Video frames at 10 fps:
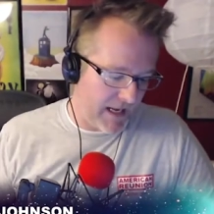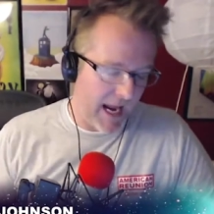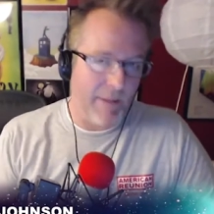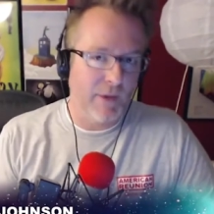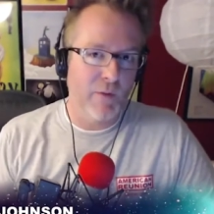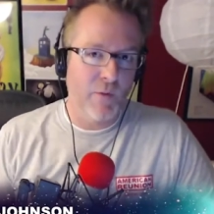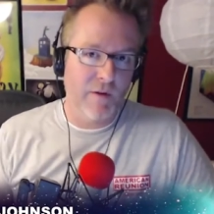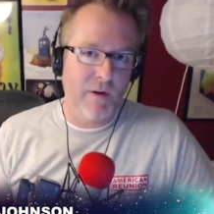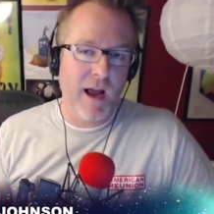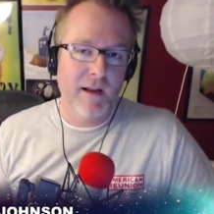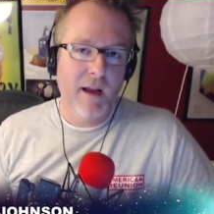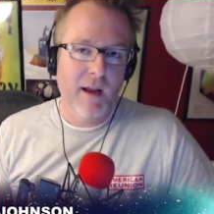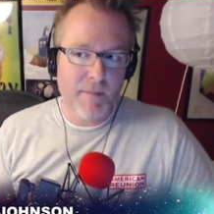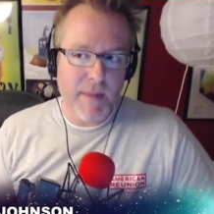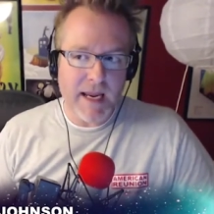gamble on whether or not
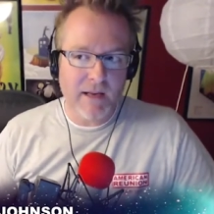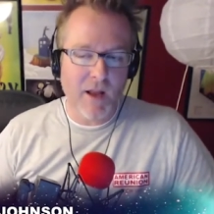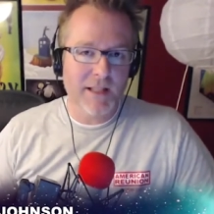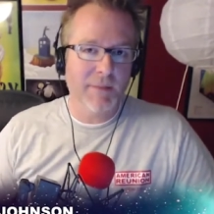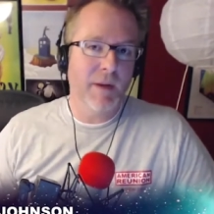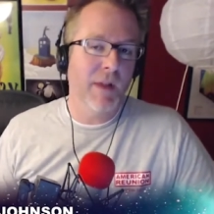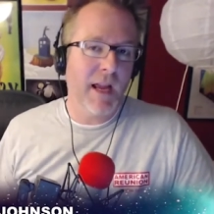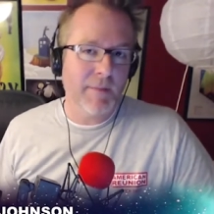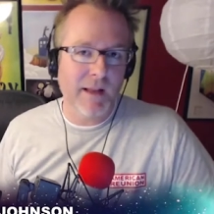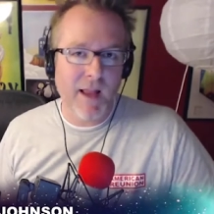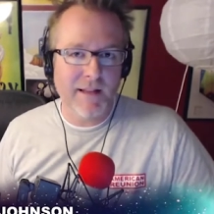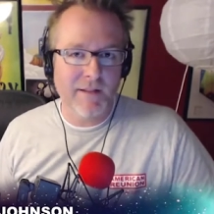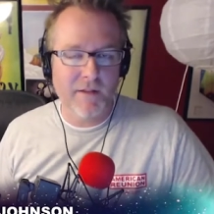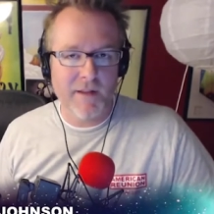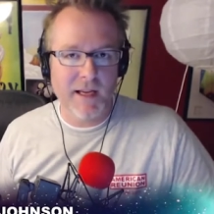me and lots of people like me like
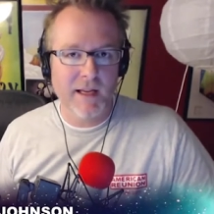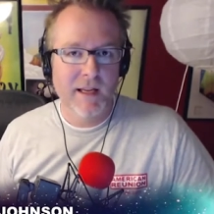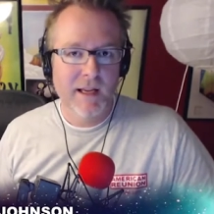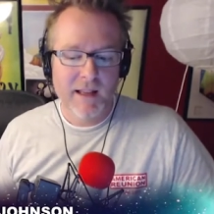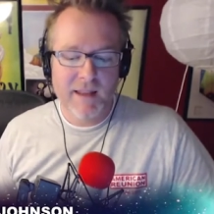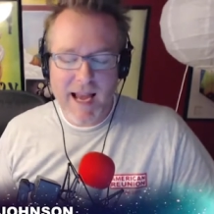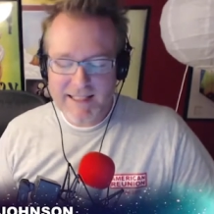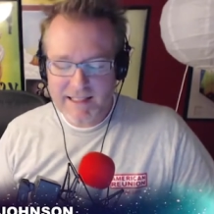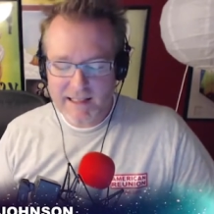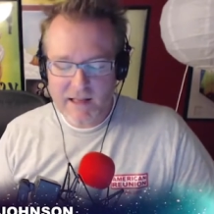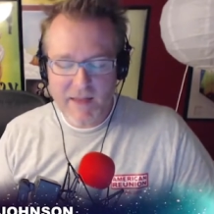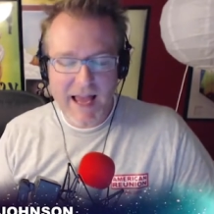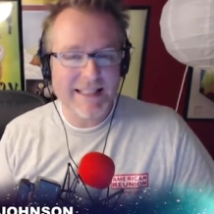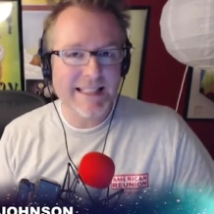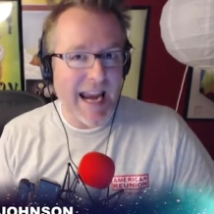the thing that's
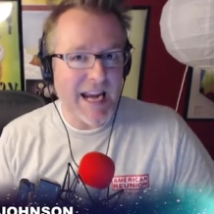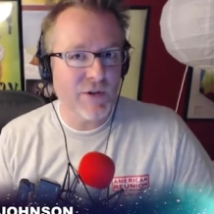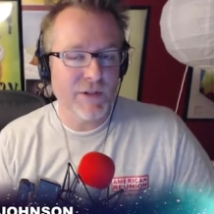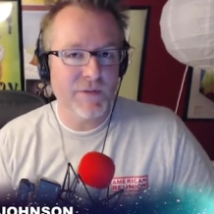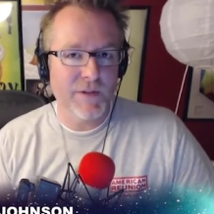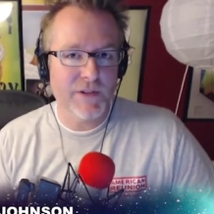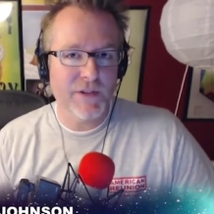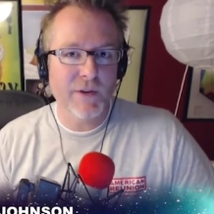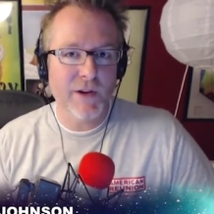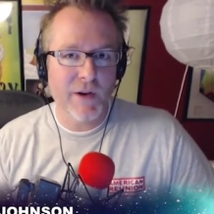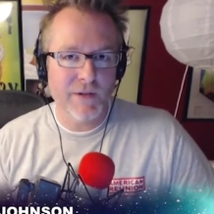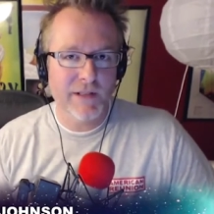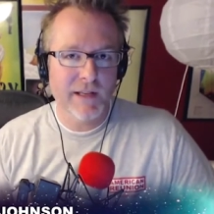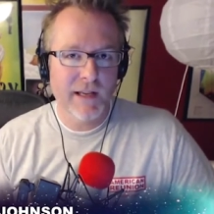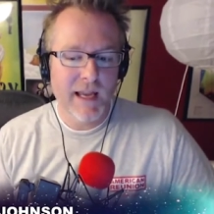that's dangerous for the
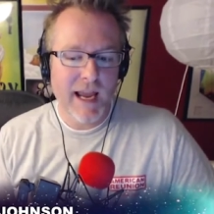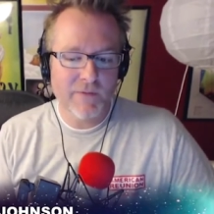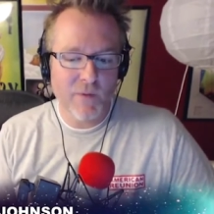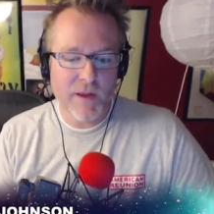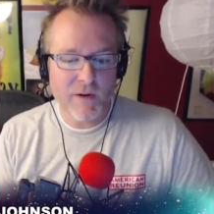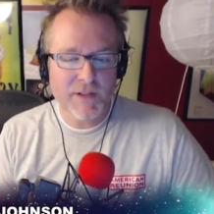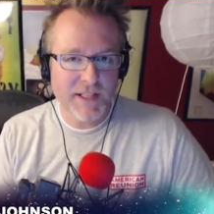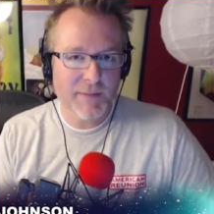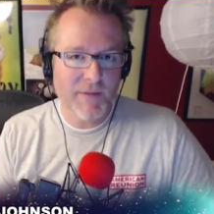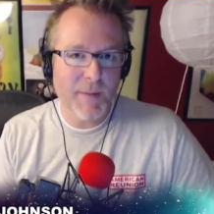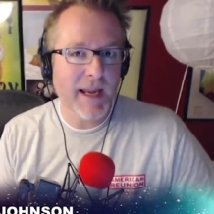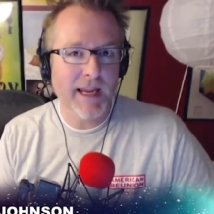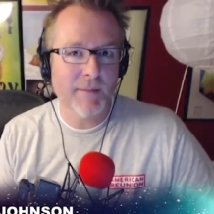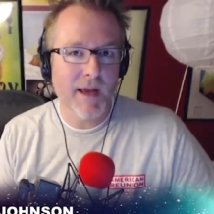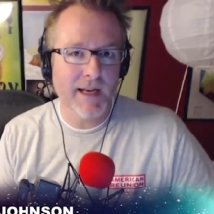studios and for their system of
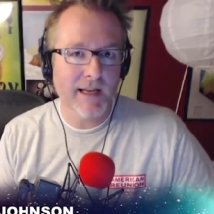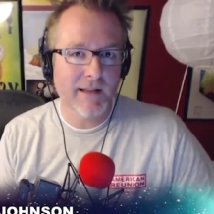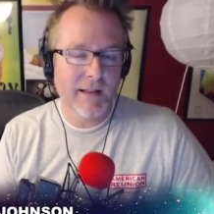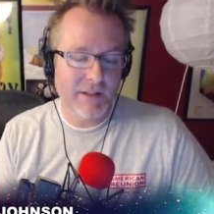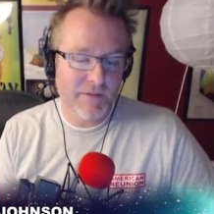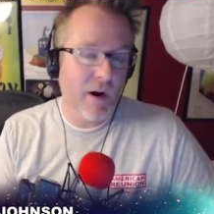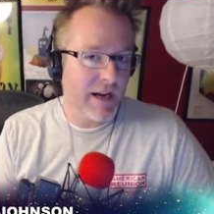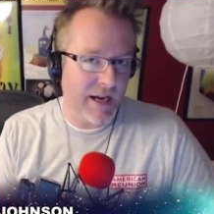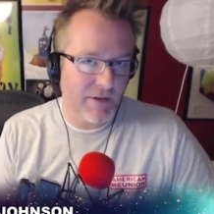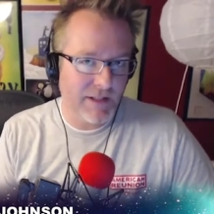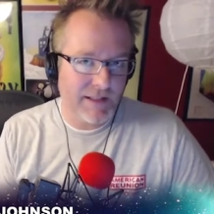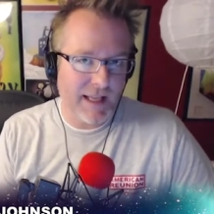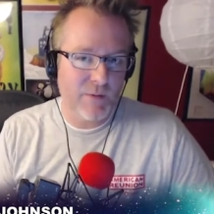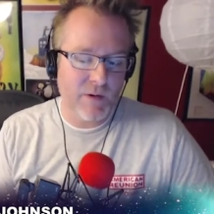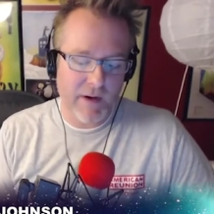making money. That's very dangerous because
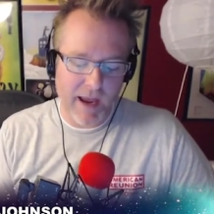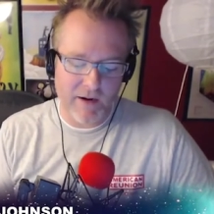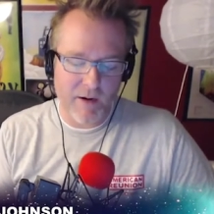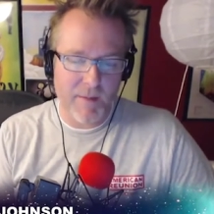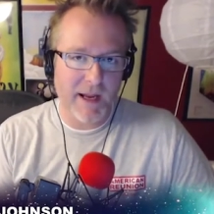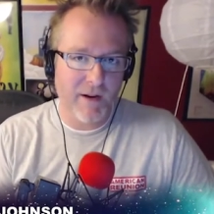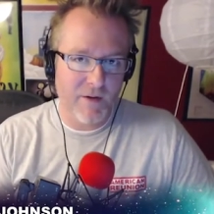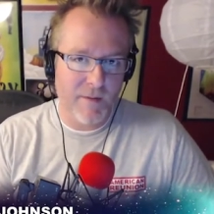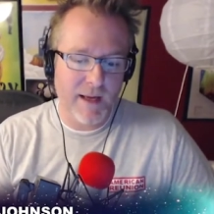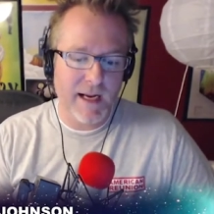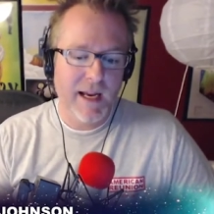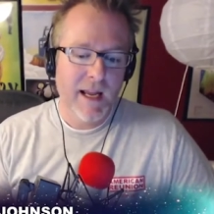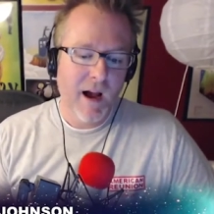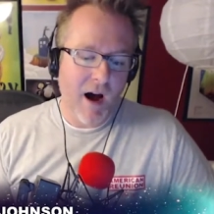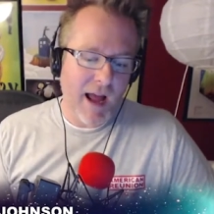that's where they're counting on making all their money.
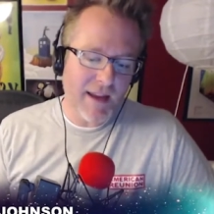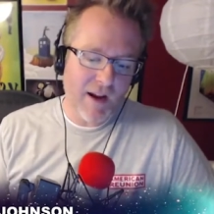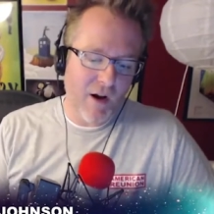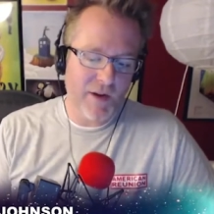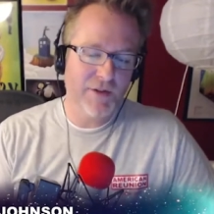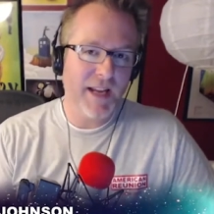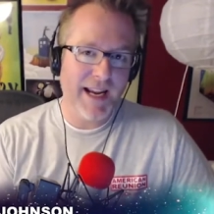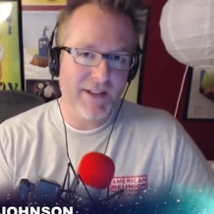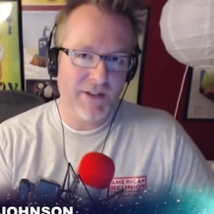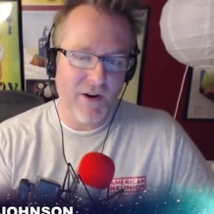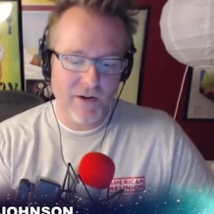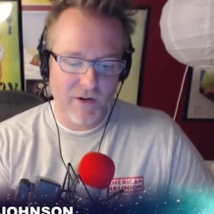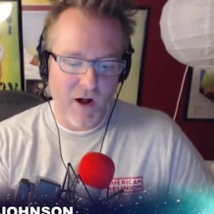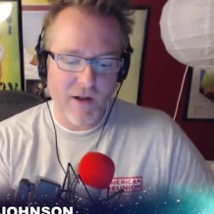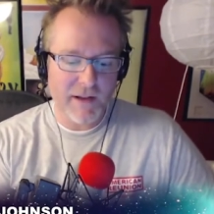I think all they're saying in this
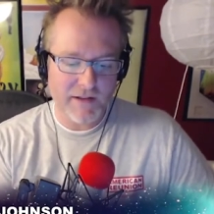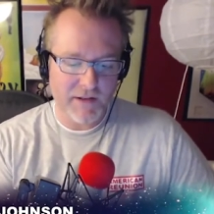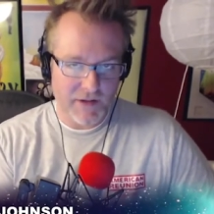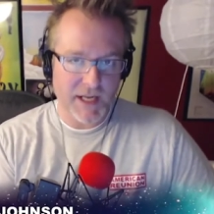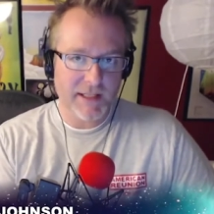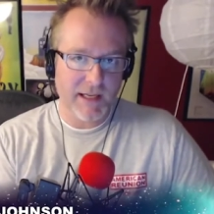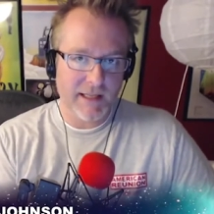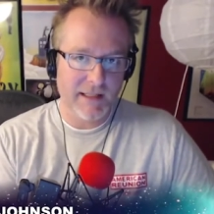article, all they suggested